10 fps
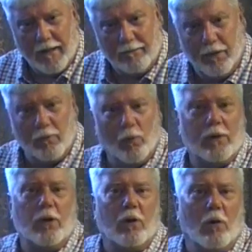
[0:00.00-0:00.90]
but
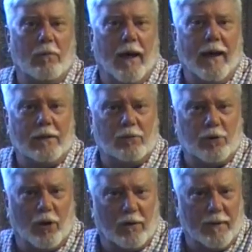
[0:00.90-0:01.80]
when you go back to
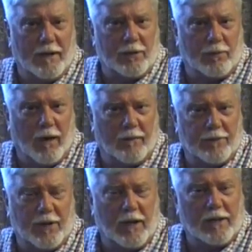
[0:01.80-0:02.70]
Jeremiah's
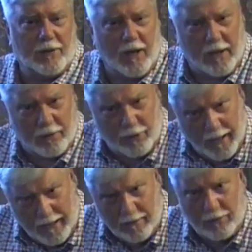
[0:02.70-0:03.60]
prophecy as he
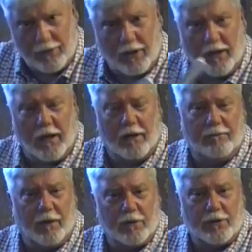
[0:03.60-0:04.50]
continues it
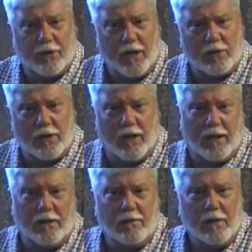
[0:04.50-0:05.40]
in verse
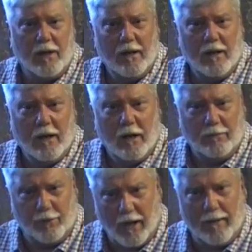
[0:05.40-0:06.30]
16
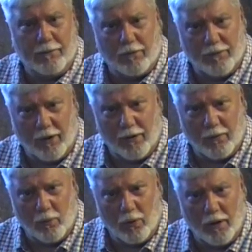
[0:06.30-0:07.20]
of chapter
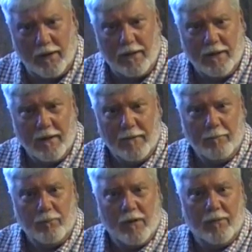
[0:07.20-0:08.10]
31
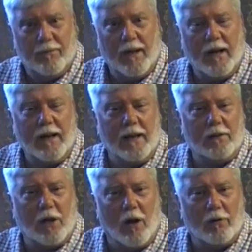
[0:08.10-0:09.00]
then he
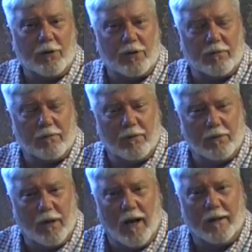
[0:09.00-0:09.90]
talks
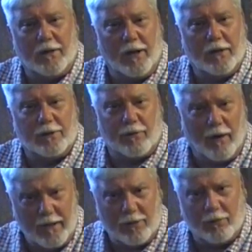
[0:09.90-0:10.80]
God tells
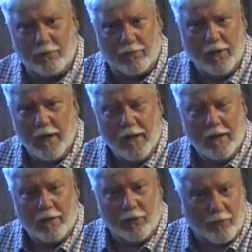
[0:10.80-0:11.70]
Rachel
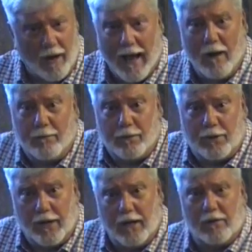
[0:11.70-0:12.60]
to dry up her
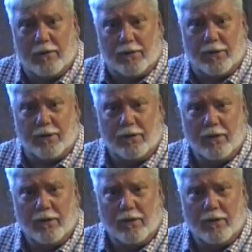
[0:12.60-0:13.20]
tears.